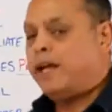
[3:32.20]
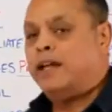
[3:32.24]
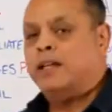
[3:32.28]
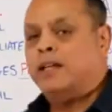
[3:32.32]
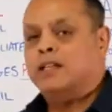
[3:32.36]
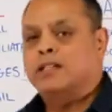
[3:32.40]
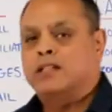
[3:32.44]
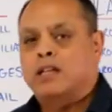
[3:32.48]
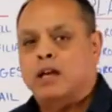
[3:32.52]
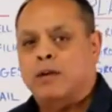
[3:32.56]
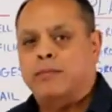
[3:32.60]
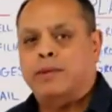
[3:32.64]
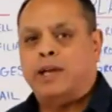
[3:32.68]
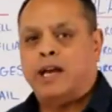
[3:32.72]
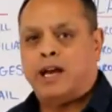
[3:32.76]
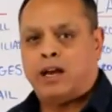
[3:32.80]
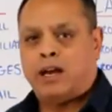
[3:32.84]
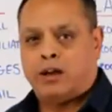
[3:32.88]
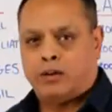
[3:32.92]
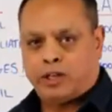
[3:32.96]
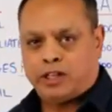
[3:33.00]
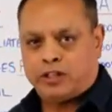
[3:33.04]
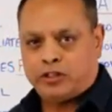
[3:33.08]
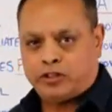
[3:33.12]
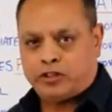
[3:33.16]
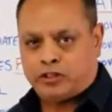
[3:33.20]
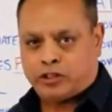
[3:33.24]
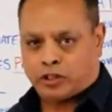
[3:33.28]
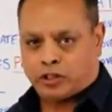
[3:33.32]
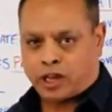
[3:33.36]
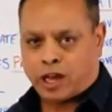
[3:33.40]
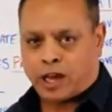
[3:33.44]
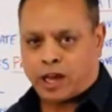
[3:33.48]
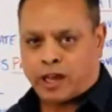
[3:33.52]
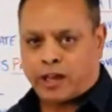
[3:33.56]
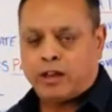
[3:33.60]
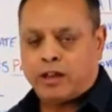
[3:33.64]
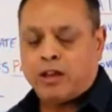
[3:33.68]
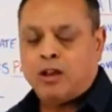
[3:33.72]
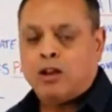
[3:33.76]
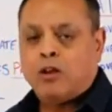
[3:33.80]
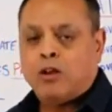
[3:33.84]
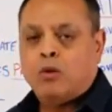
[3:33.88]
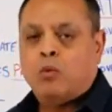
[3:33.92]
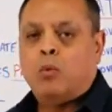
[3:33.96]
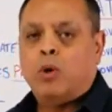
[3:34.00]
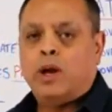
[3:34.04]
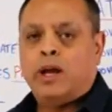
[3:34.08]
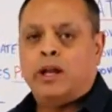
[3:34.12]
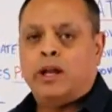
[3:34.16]
plan is coming out in July
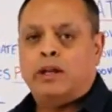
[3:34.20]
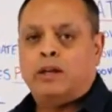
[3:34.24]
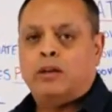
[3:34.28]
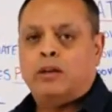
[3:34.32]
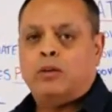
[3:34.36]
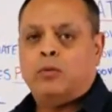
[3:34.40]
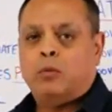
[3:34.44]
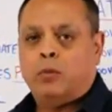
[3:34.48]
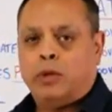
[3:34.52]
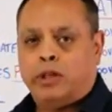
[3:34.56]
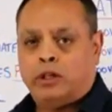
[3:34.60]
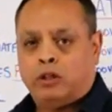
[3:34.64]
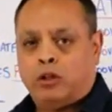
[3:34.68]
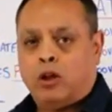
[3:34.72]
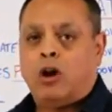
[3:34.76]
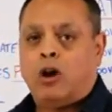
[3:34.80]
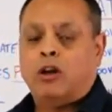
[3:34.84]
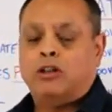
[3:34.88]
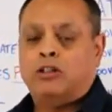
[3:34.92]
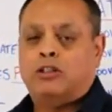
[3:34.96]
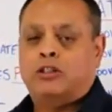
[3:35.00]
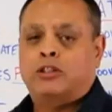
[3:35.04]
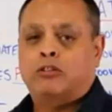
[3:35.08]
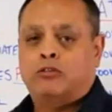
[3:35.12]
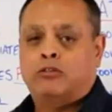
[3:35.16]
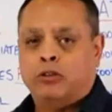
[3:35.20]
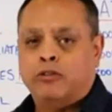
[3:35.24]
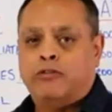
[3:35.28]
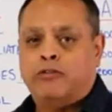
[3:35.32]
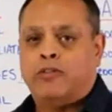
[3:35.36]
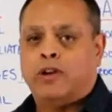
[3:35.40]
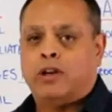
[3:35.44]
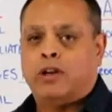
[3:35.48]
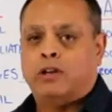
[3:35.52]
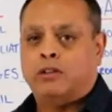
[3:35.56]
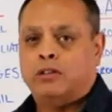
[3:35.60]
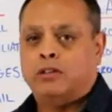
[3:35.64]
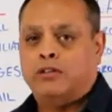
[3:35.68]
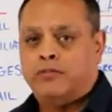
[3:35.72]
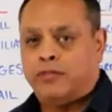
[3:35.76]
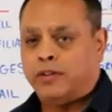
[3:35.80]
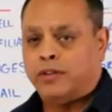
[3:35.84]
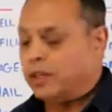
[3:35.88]
when we launch GrooveFunnels